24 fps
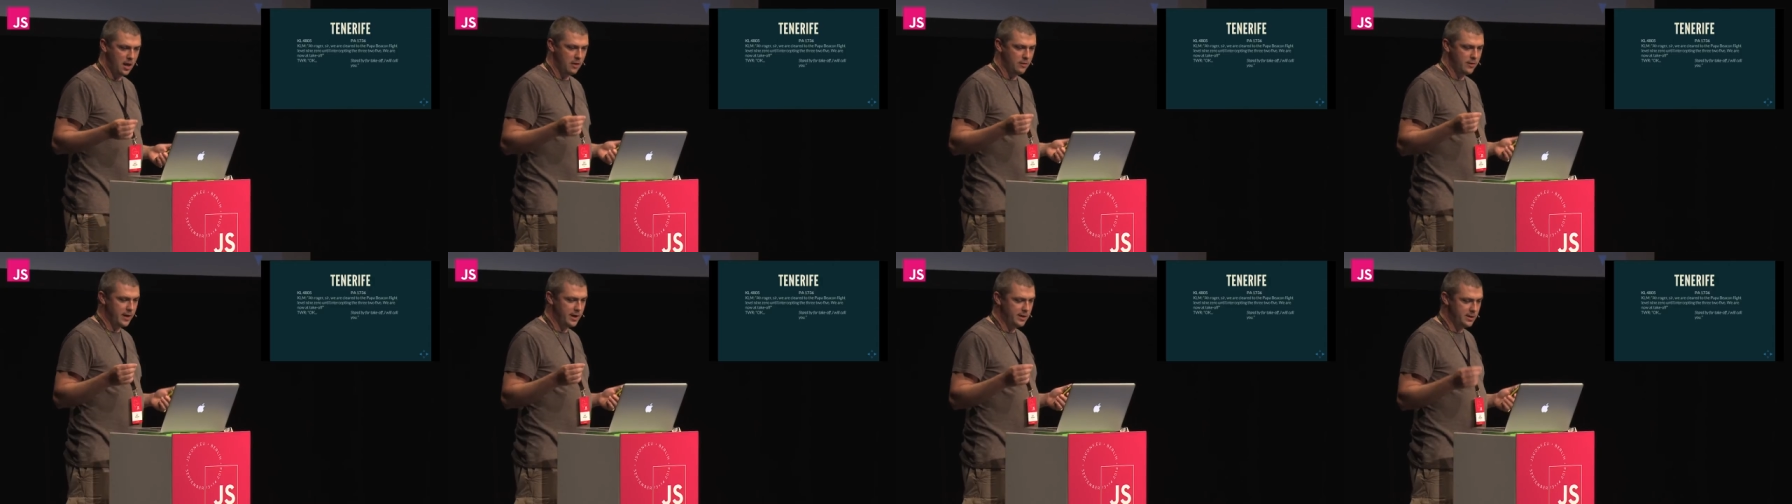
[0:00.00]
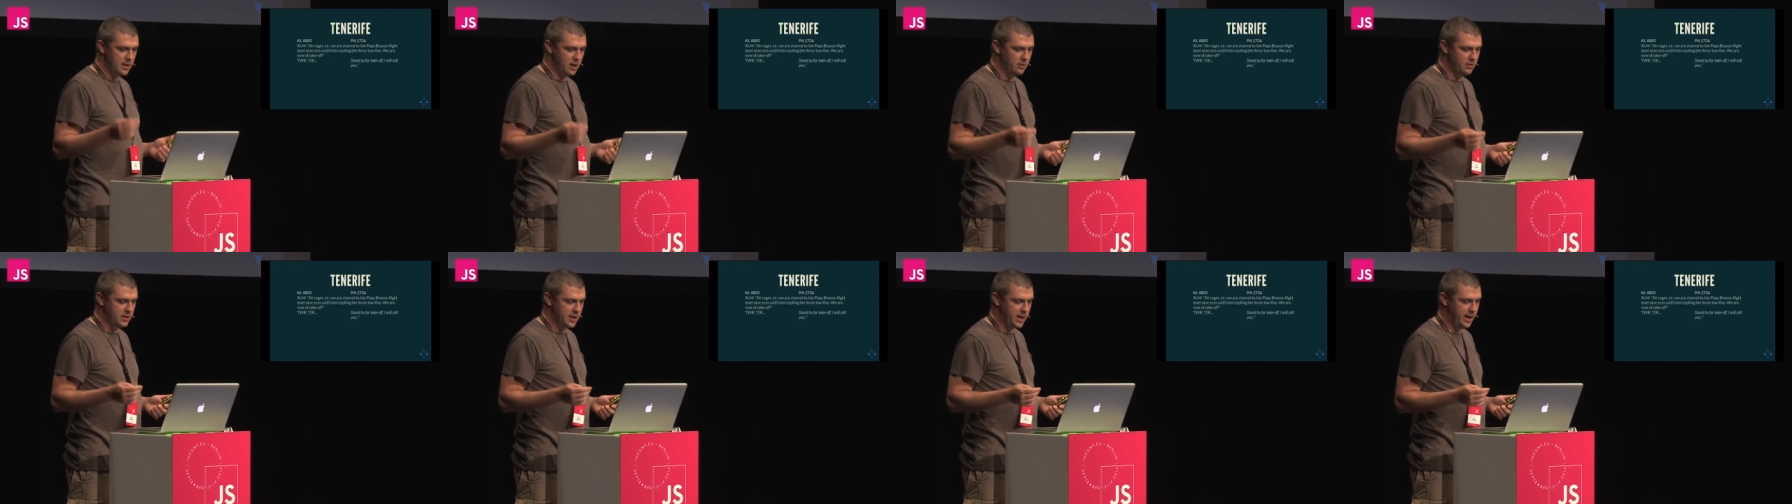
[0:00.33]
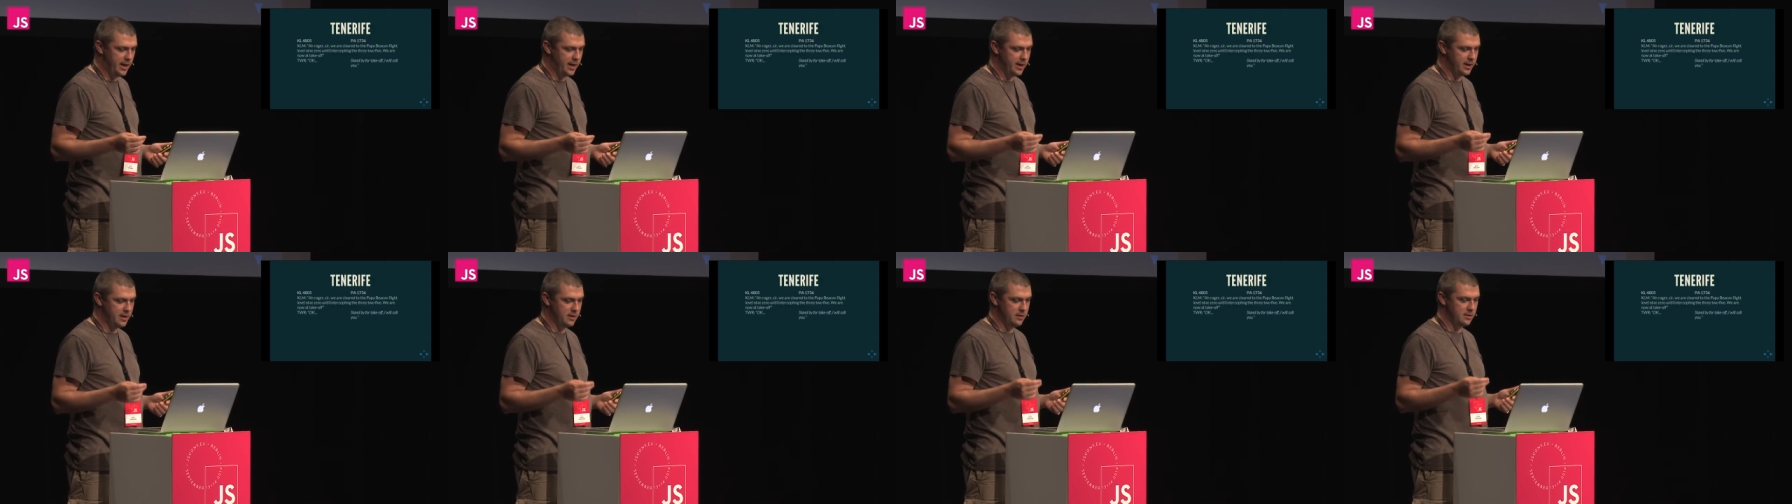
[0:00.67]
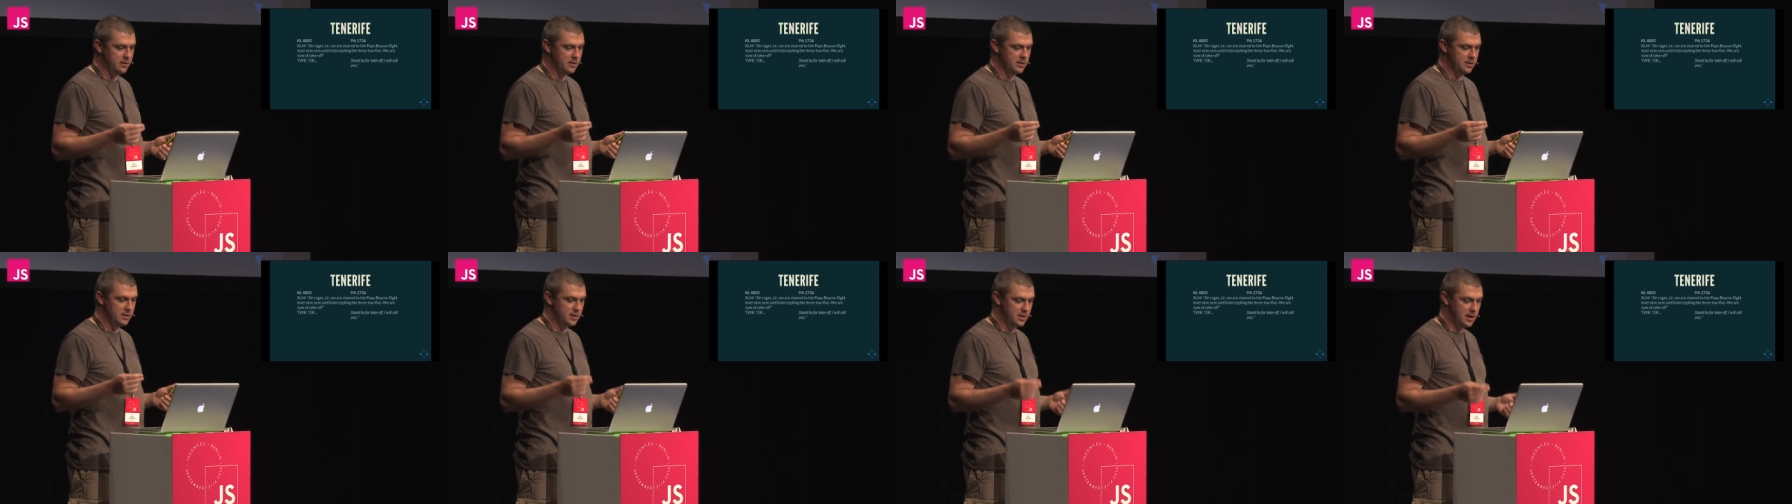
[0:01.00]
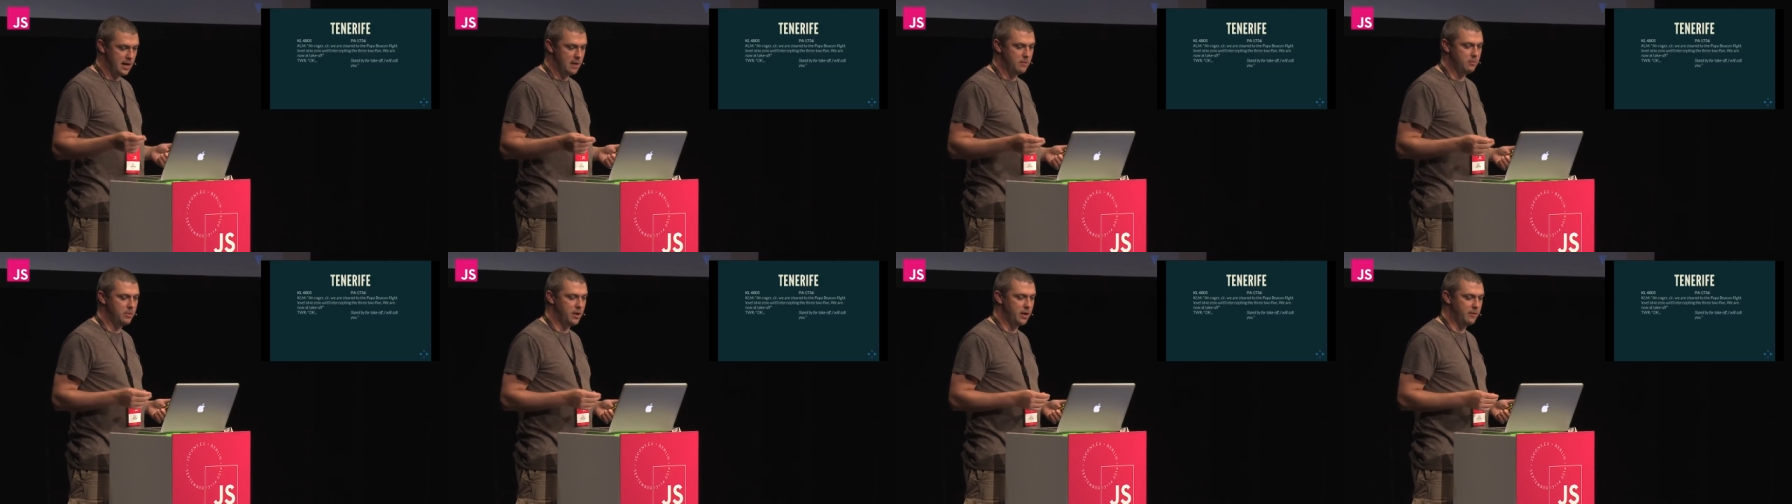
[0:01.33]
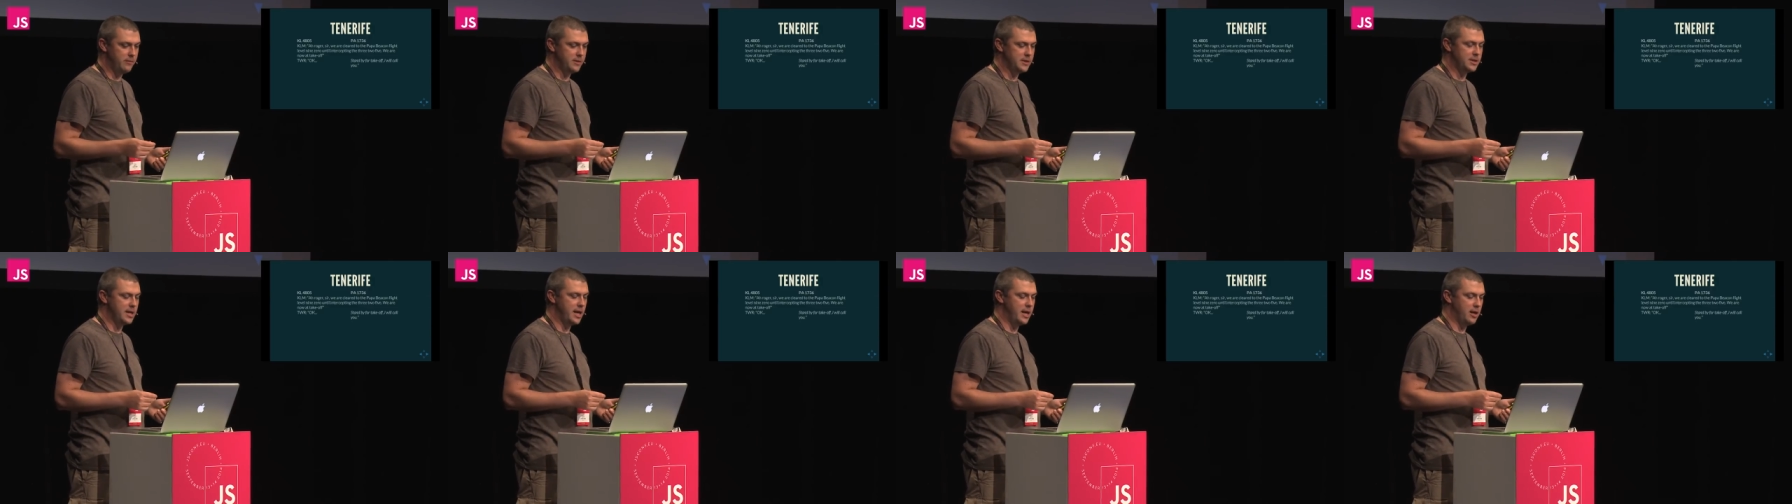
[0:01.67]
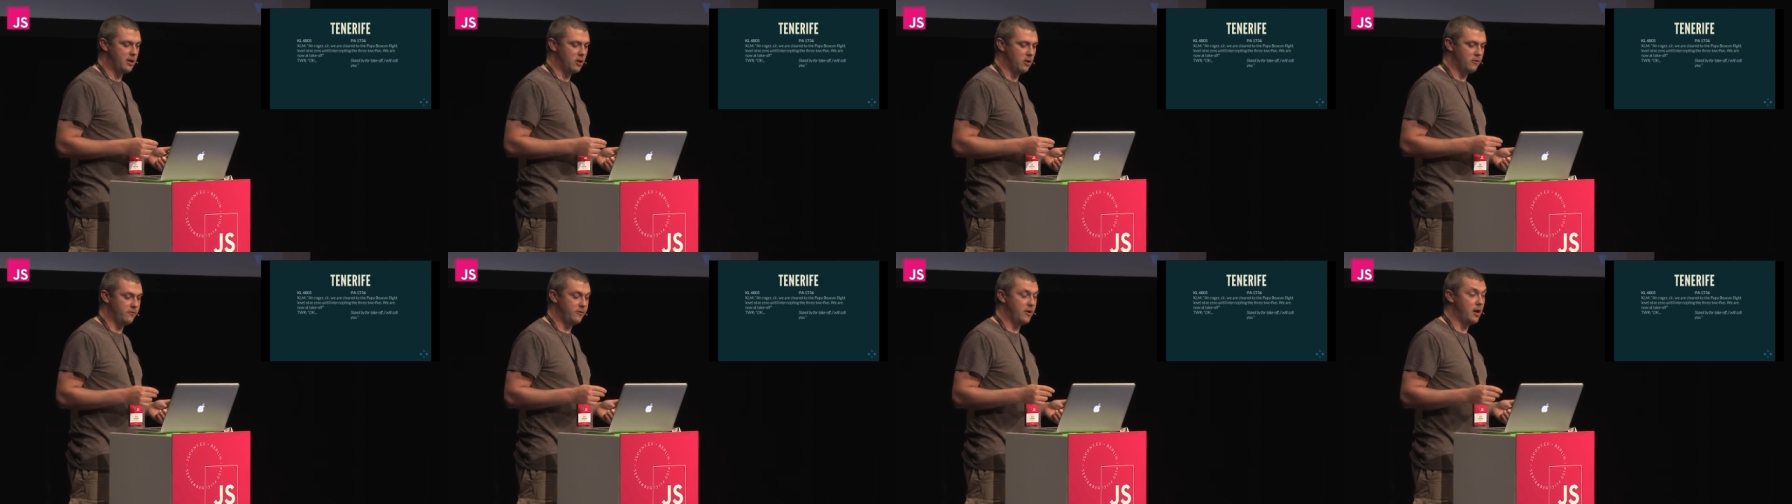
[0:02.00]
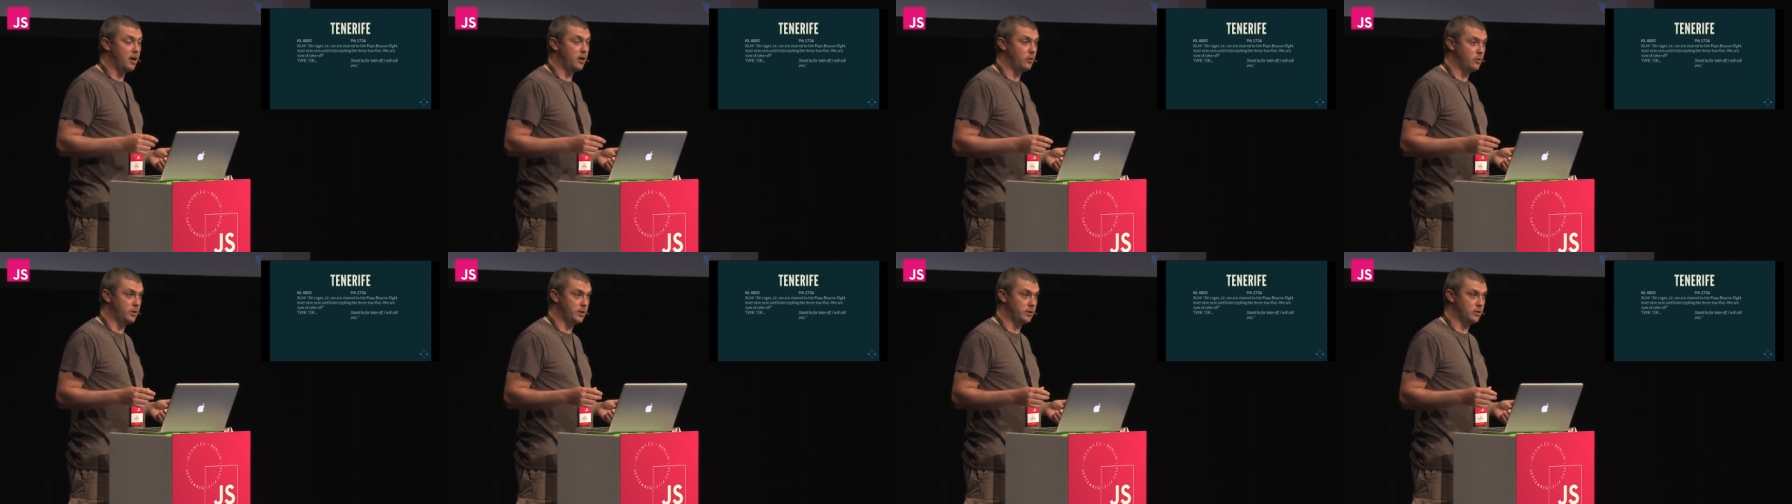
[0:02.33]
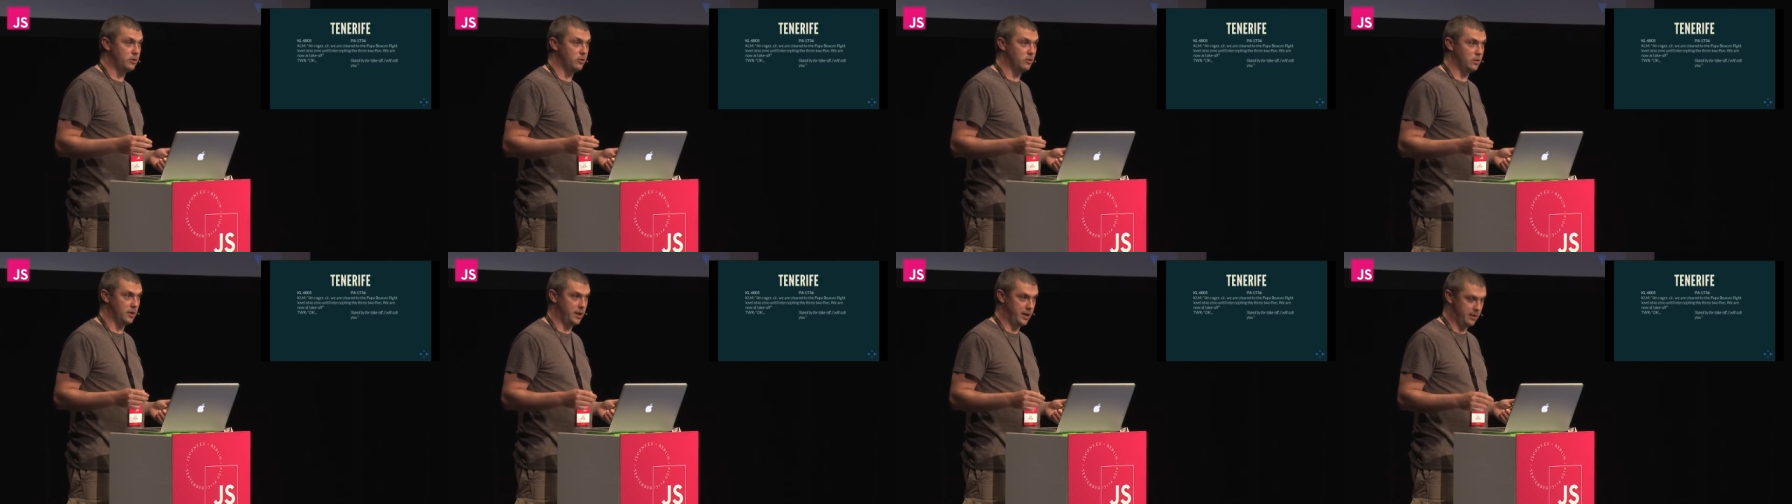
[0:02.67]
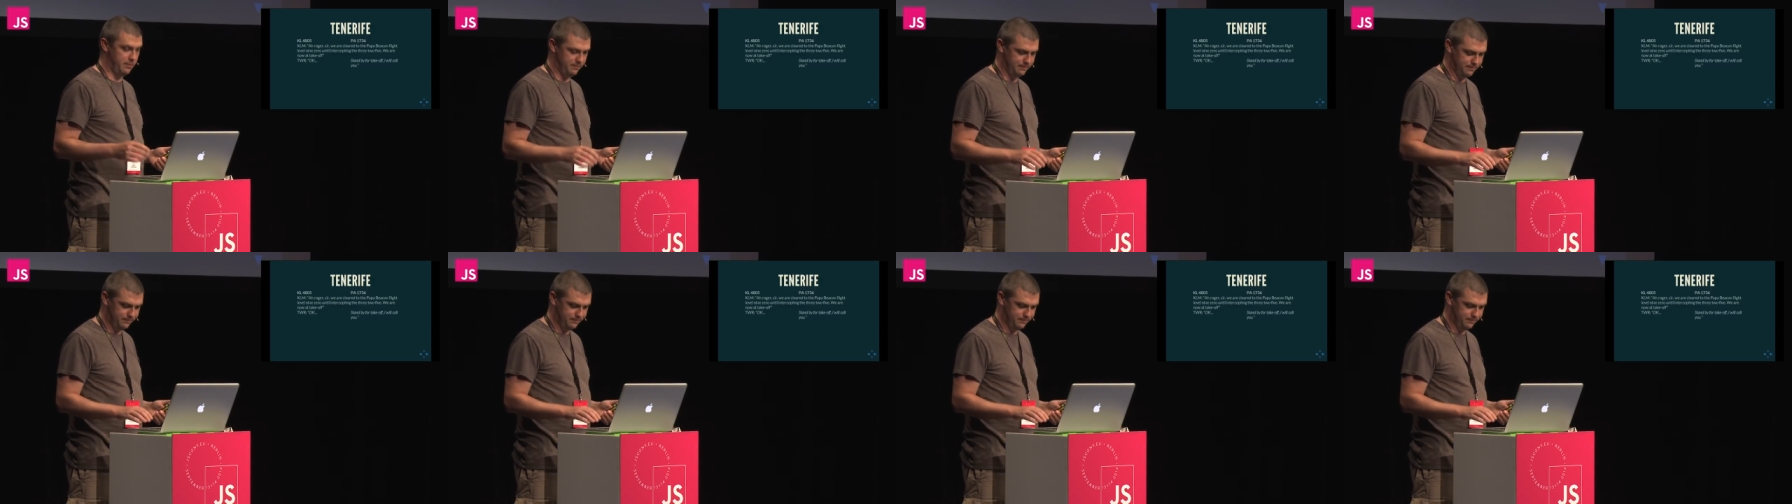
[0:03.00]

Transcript: They don't hear, stand by for takeoff, I will call you.